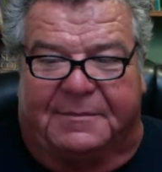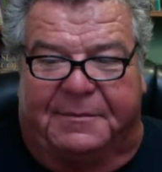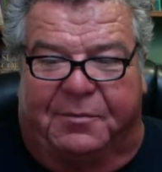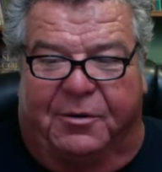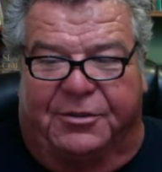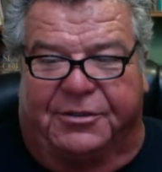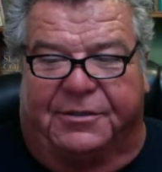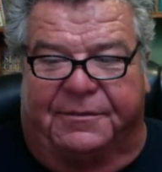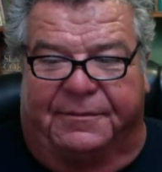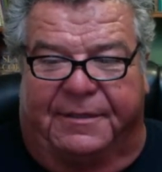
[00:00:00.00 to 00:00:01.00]

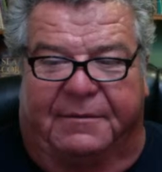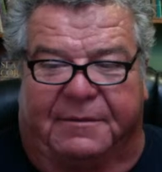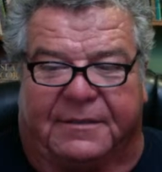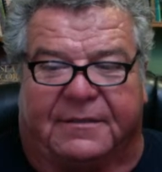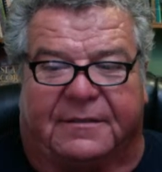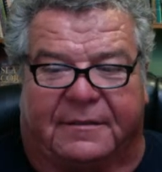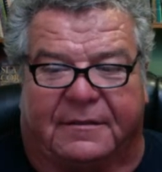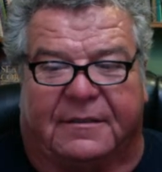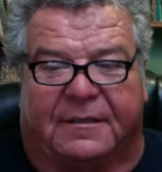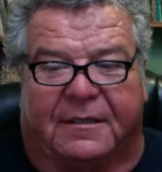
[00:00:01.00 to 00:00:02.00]
Portugal. That was
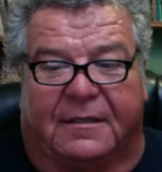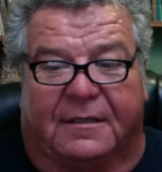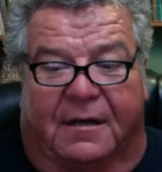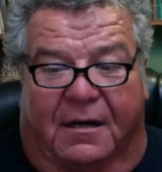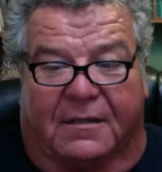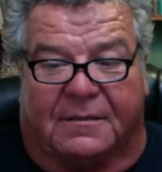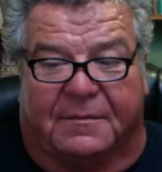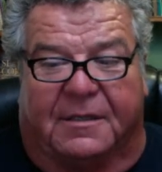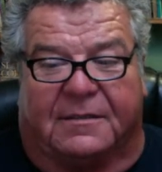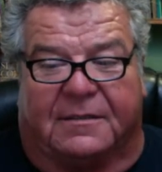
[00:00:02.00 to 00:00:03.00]
awesome,
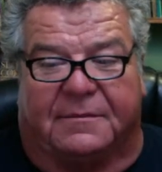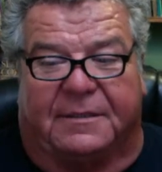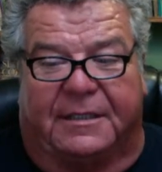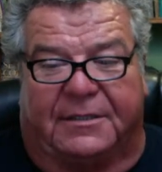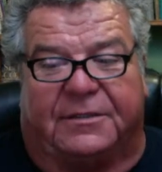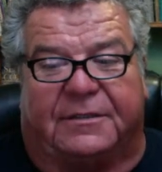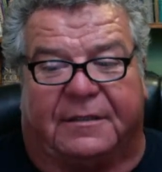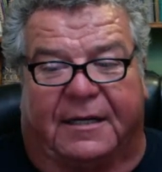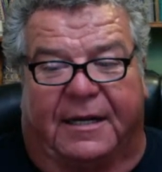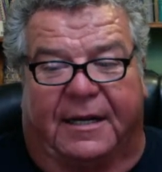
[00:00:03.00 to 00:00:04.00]
awesome dish
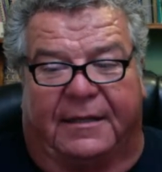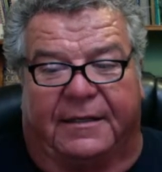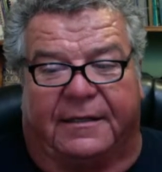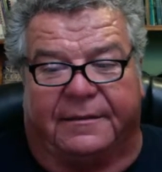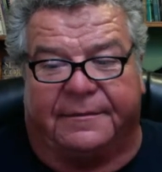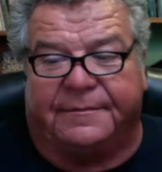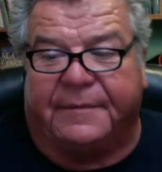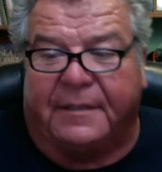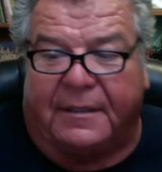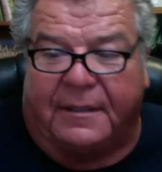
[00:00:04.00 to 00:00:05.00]
that I had there.
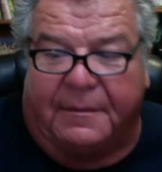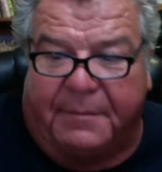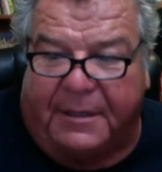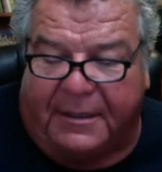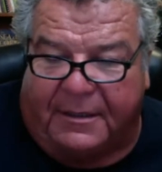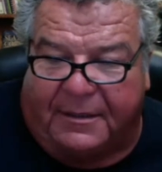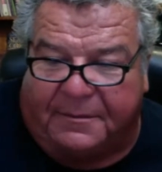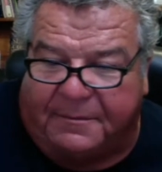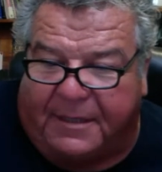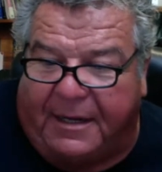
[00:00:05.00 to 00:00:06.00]
But
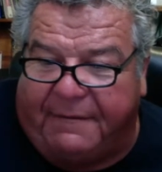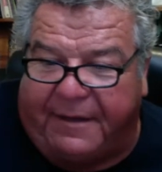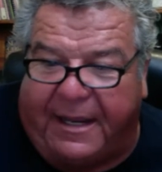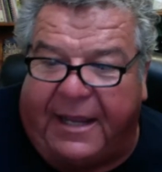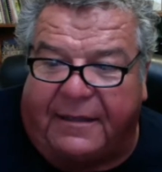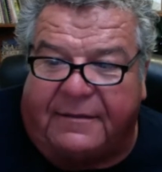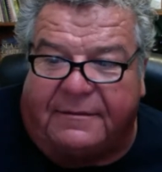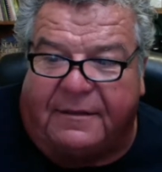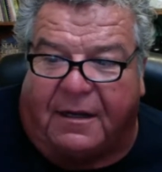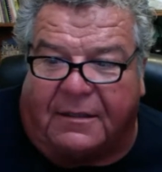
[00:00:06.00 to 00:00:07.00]
I have had
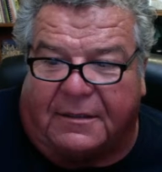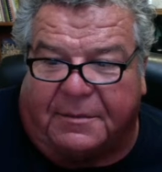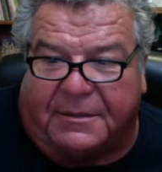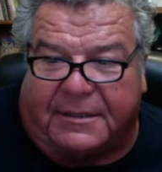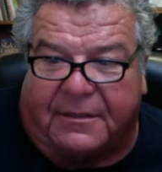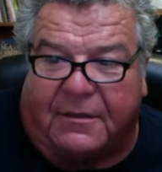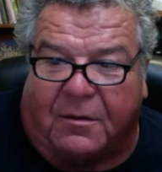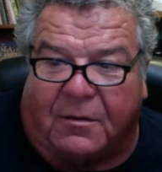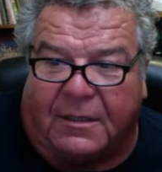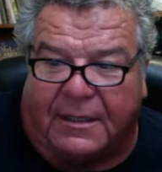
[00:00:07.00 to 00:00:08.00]
octopus here
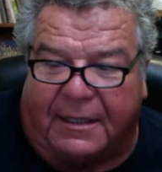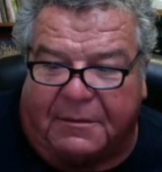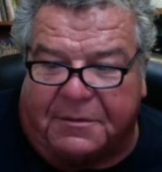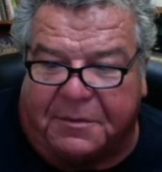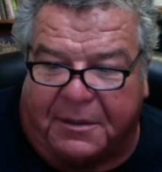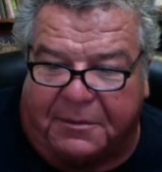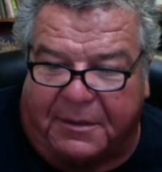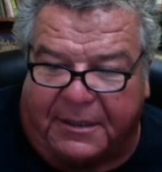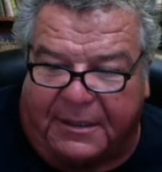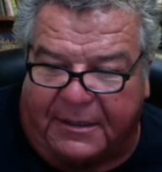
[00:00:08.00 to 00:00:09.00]
locally that was really,
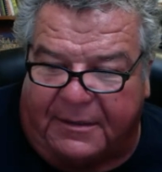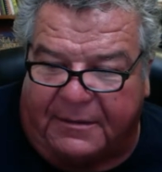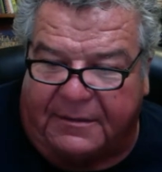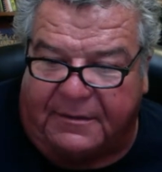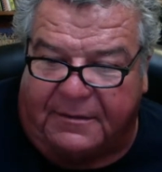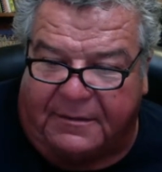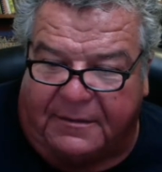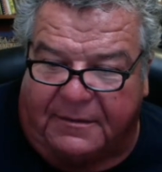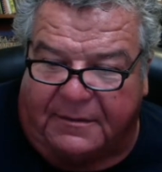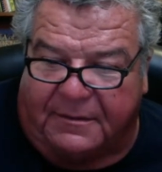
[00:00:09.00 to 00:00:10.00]
really good.
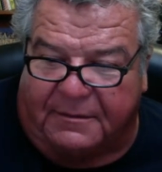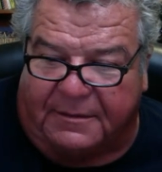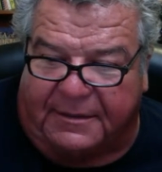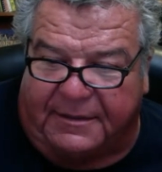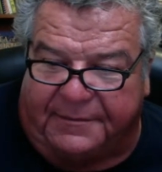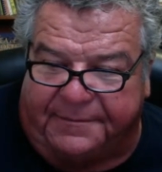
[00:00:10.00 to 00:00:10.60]
It was good.